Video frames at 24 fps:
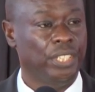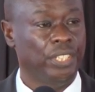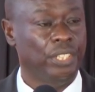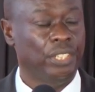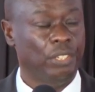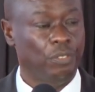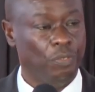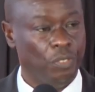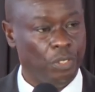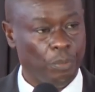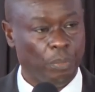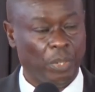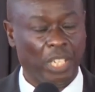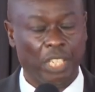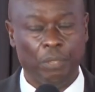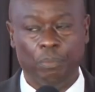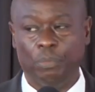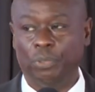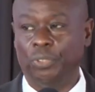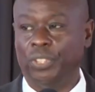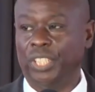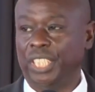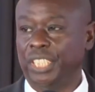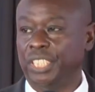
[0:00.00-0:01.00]
of the
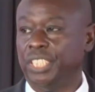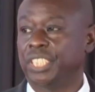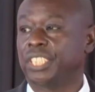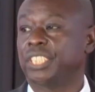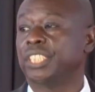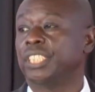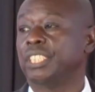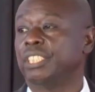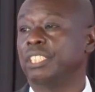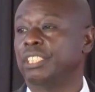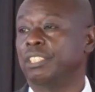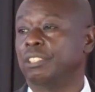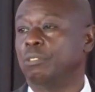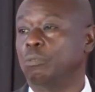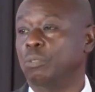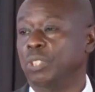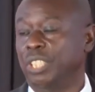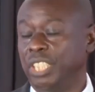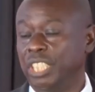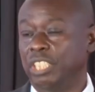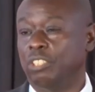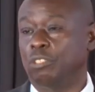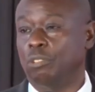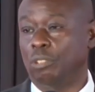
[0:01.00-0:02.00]
Bible that
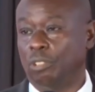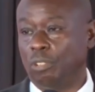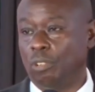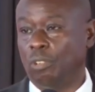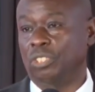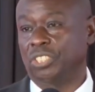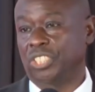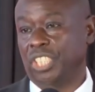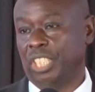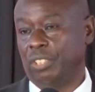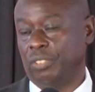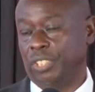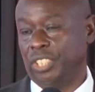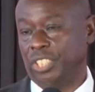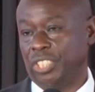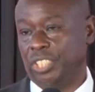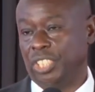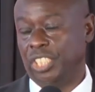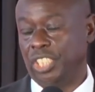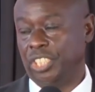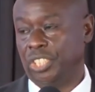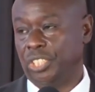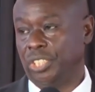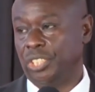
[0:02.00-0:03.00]
we need to reconcile this
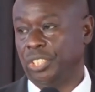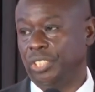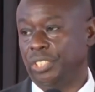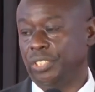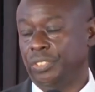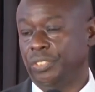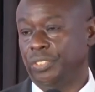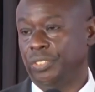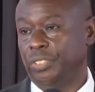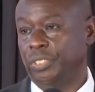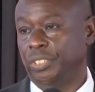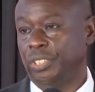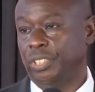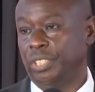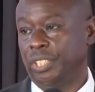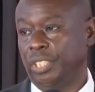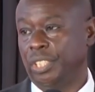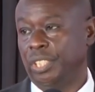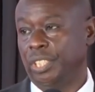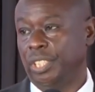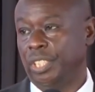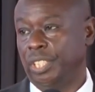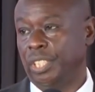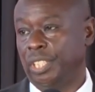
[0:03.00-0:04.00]
nation.
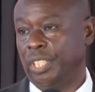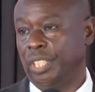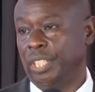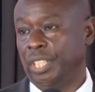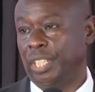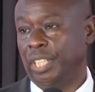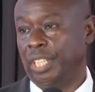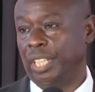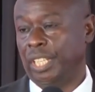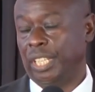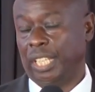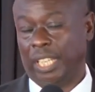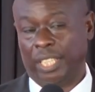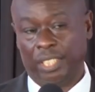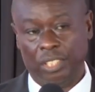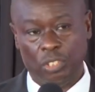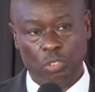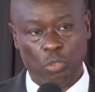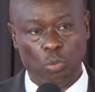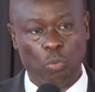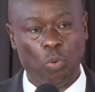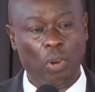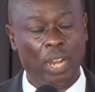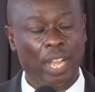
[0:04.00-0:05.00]
And that
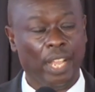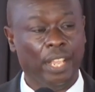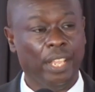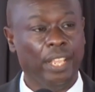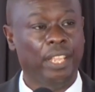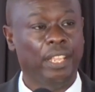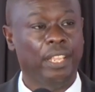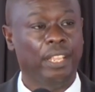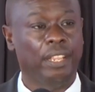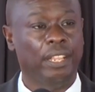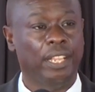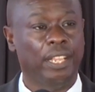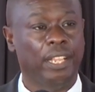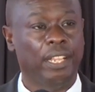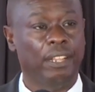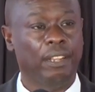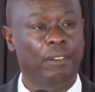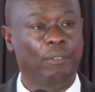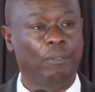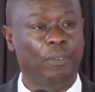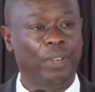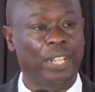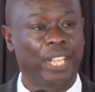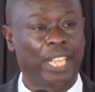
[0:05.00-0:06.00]
is why
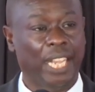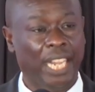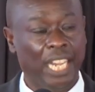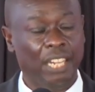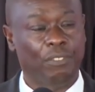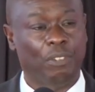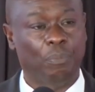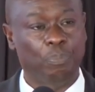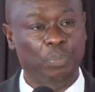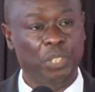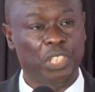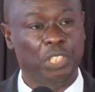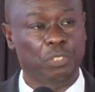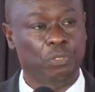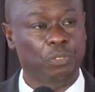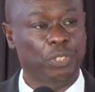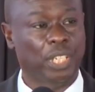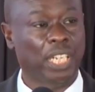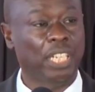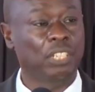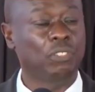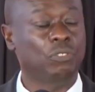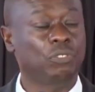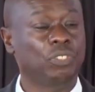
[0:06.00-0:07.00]
we have a peaceful
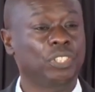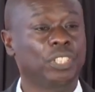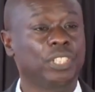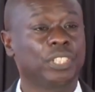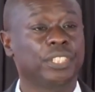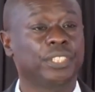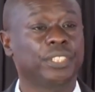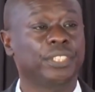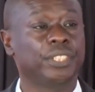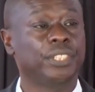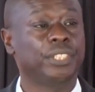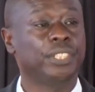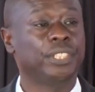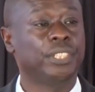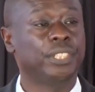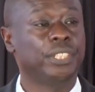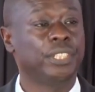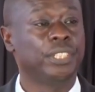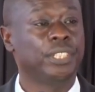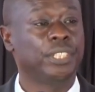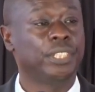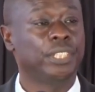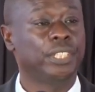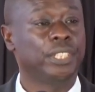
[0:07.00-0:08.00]
country.
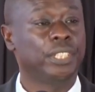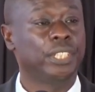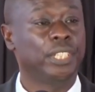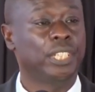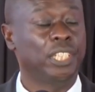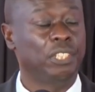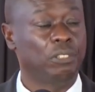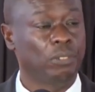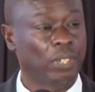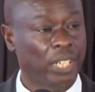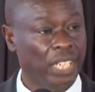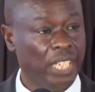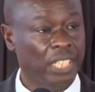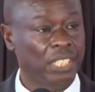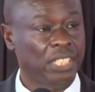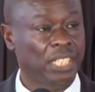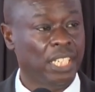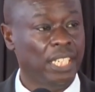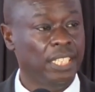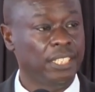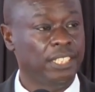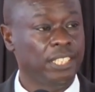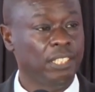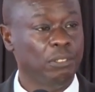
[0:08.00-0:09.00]
And Your
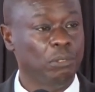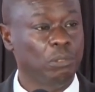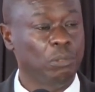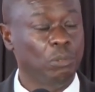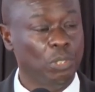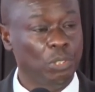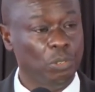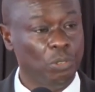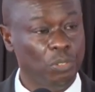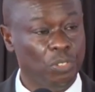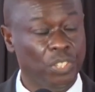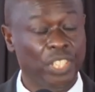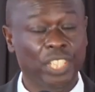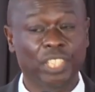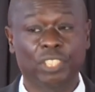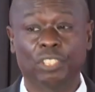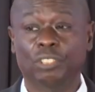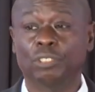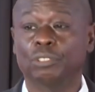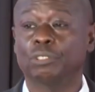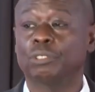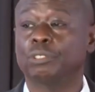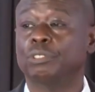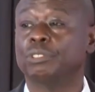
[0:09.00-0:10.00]
Excellency, we want to
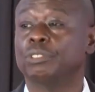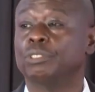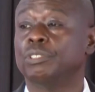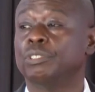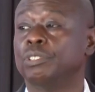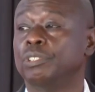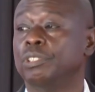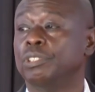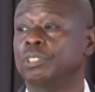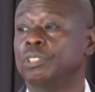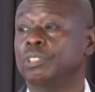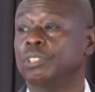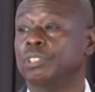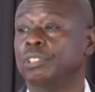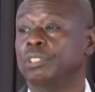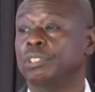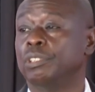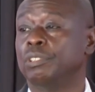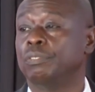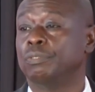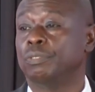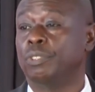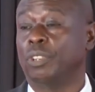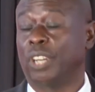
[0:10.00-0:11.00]
thank you
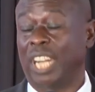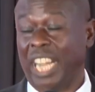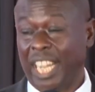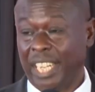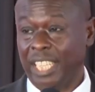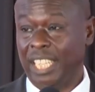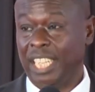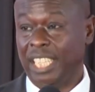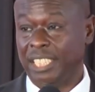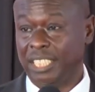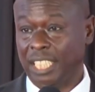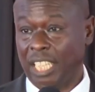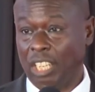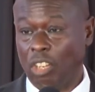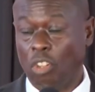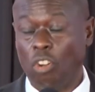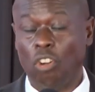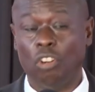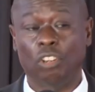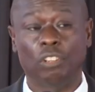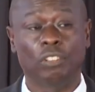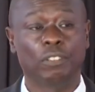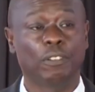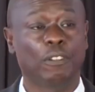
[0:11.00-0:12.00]
for carrying us
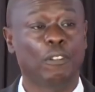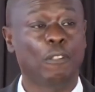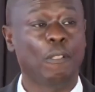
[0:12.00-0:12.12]
along.